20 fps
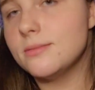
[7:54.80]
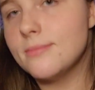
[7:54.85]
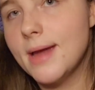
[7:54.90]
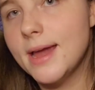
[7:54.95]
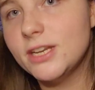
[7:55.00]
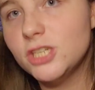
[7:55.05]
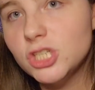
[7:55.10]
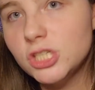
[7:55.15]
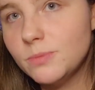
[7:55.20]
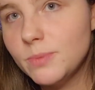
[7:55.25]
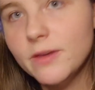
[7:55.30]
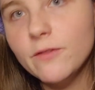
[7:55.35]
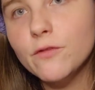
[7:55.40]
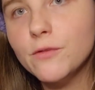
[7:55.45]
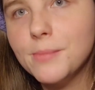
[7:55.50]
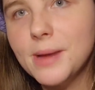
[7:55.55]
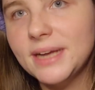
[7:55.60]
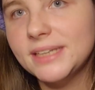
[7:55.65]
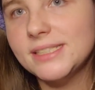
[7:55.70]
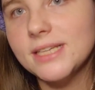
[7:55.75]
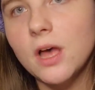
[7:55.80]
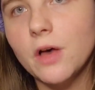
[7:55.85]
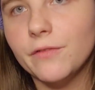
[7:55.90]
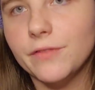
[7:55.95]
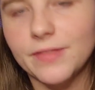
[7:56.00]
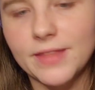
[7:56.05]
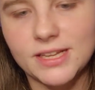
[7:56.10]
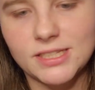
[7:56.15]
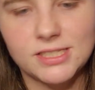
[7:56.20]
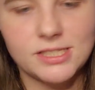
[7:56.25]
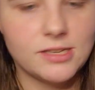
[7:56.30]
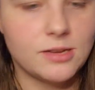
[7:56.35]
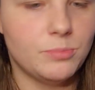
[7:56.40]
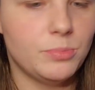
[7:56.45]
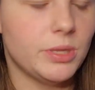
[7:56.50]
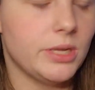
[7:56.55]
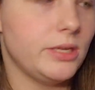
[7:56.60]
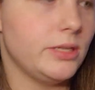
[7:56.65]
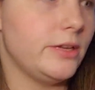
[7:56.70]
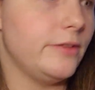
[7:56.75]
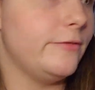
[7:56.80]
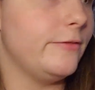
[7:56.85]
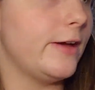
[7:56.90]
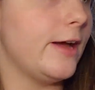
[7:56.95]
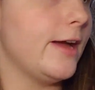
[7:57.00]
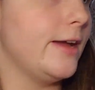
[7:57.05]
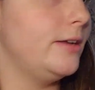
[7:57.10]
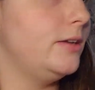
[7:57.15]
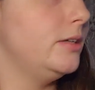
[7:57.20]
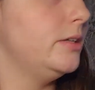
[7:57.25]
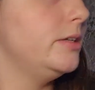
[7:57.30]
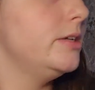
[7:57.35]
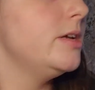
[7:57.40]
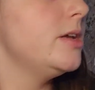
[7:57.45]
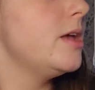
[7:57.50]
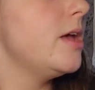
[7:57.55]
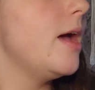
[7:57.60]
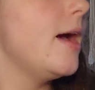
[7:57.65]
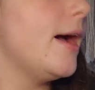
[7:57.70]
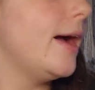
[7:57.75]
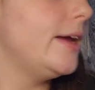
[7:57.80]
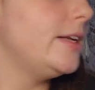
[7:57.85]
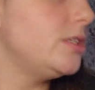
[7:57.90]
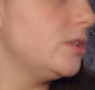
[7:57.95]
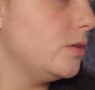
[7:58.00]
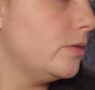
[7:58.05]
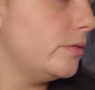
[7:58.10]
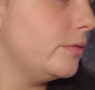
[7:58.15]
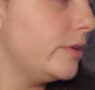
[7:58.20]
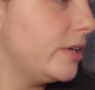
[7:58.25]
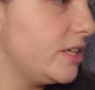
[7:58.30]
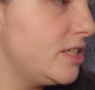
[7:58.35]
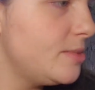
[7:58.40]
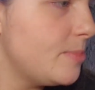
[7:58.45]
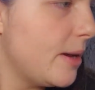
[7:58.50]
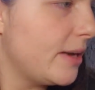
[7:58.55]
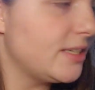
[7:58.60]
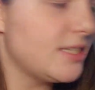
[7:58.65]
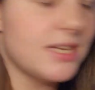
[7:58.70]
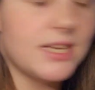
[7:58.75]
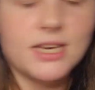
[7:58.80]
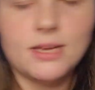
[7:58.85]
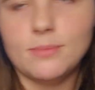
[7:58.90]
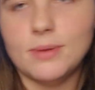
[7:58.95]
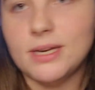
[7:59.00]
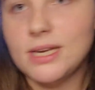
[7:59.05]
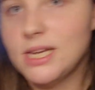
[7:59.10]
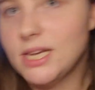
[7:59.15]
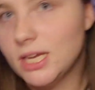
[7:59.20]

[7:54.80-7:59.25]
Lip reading: might just be for myself, and that's completely fine. I don't expect anybody